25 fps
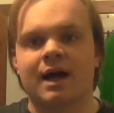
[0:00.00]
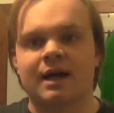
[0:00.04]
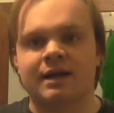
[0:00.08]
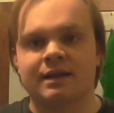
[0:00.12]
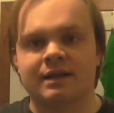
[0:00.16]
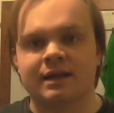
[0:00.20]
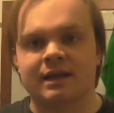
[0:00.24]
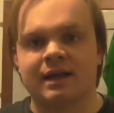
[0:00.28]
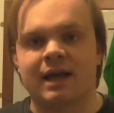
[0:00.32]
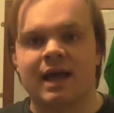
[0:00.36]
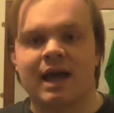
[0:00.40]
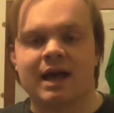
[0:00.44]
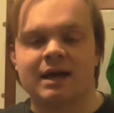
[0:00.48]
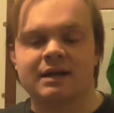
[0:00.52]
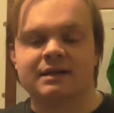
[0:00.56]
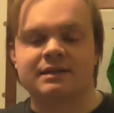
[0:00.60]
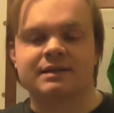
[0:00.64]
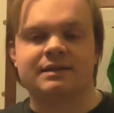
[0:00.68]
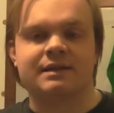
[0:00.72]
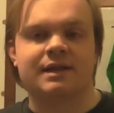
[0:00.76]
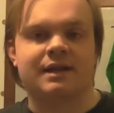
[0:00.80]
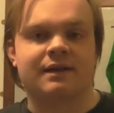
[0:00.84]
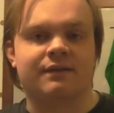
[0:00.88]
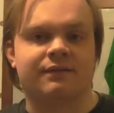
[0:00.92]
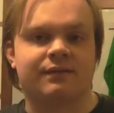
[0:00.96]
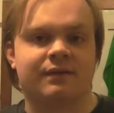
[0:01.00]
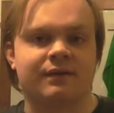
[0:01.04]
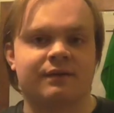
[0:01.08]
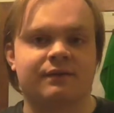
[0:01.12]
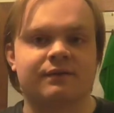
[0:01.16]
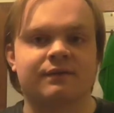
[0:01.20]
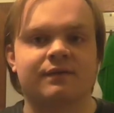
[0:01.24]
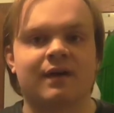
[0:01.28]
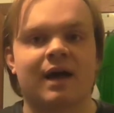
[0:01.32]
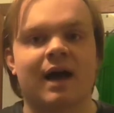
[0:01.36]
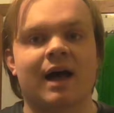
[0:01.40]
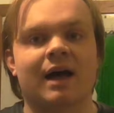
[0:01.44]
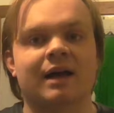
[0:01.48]
and the X T V
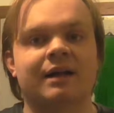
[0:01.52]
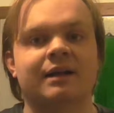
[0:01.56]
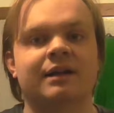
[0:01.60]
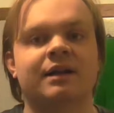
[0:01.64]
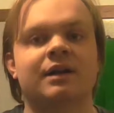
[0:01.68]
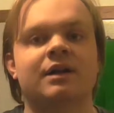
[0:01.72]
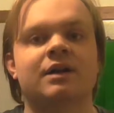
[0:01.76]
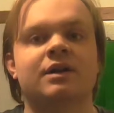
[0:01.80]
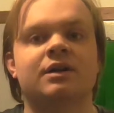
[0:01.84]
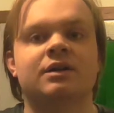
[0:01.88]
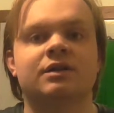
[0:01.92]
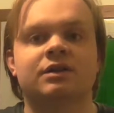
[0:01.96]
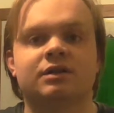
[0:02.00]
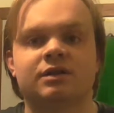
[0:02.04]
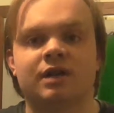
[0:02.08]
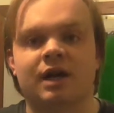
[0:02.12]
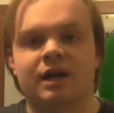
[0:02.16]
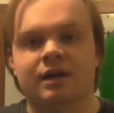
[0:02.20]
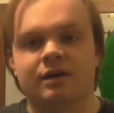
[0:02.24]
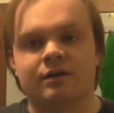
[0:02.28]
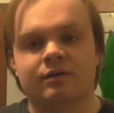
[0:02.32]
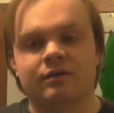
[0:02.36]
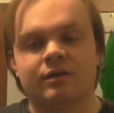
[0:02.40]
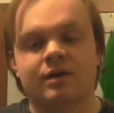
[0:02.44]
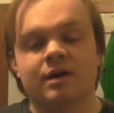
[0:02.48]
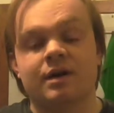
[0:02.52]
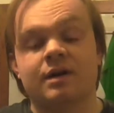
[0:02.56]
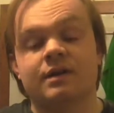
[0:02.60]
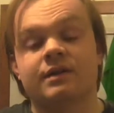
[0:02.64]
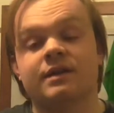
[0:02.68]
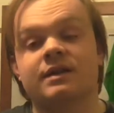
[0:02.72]
fan channel.